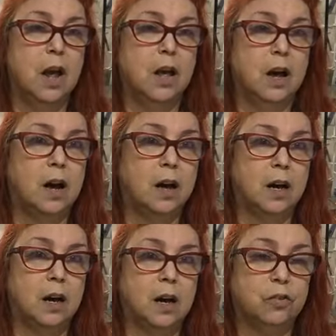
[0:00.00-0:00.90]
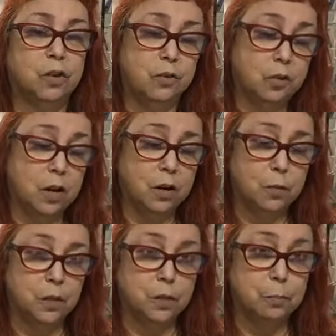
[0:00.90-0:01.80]
Associated
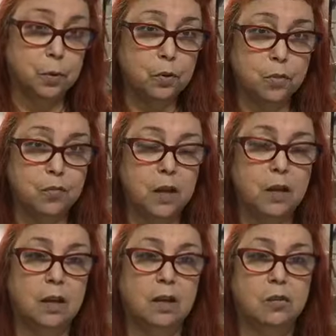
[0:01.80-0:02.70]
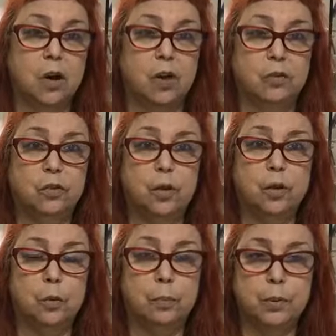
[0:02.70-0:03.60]
with the booth fee is also
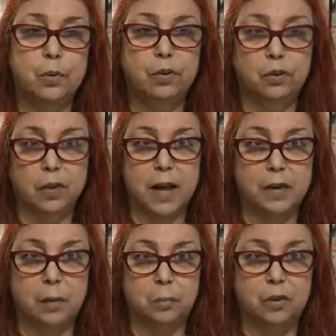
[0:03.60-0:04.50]
your booth setup.